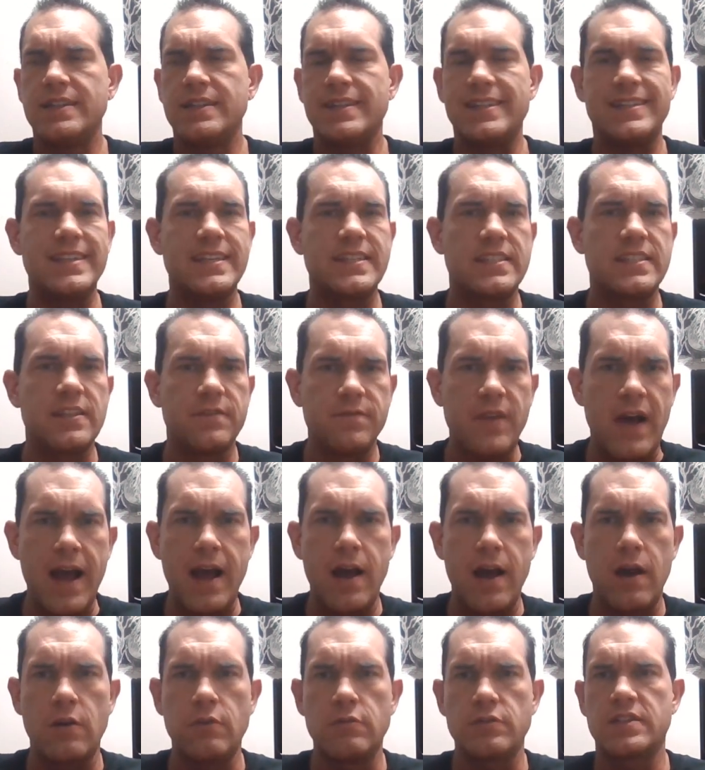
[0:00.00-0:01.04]
the
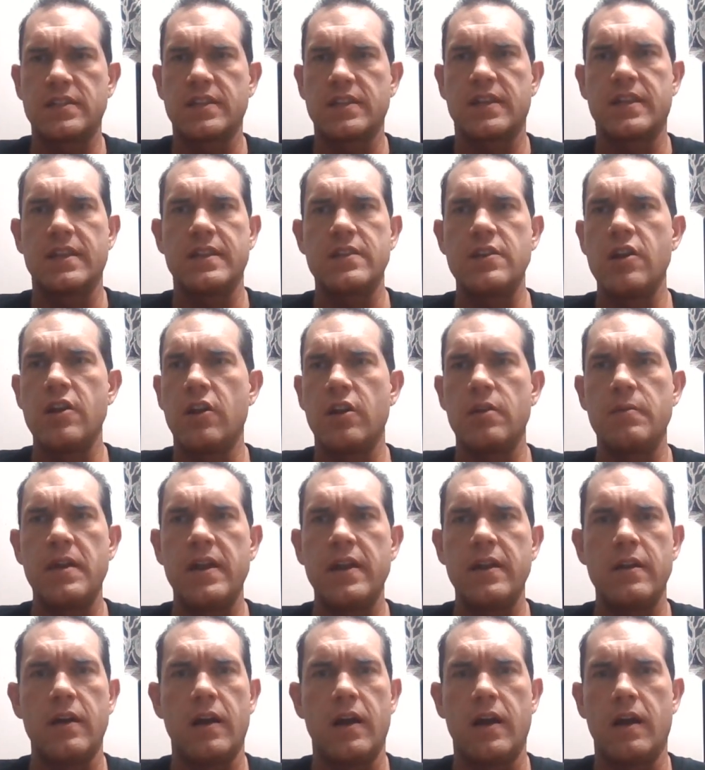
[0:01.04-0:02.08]
disavows, the, you know what I
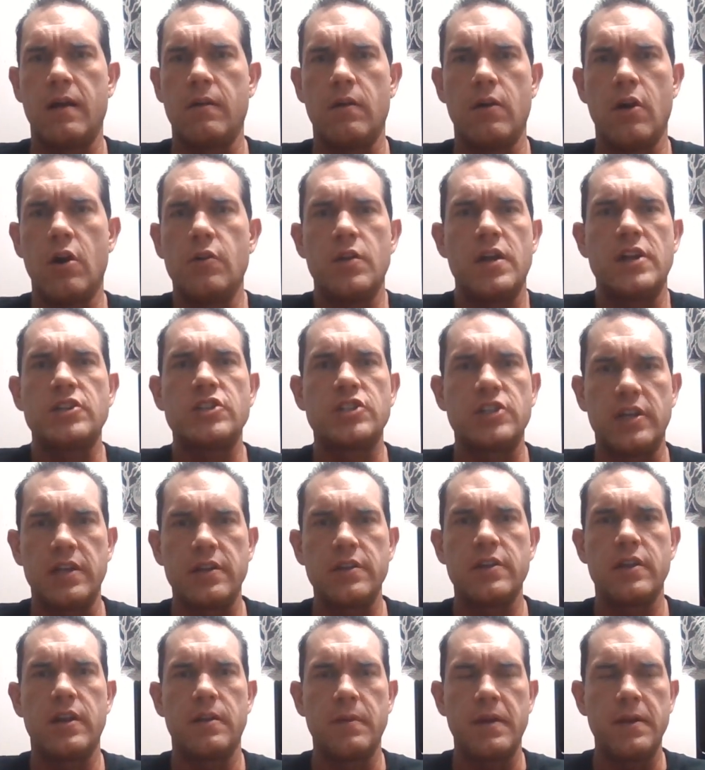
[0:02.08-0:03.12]
mean? Uh, all that
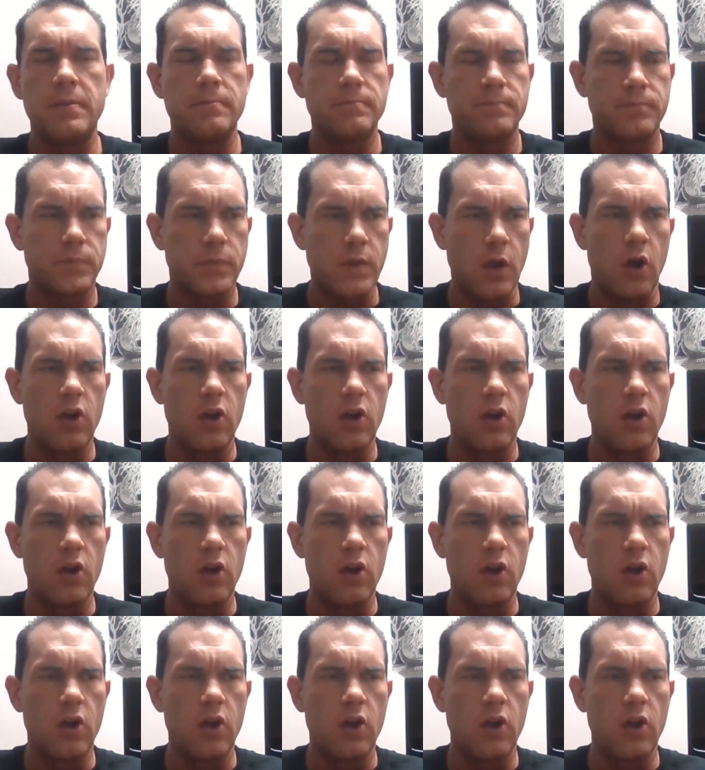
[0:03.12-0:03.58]
shit, you know what I mean?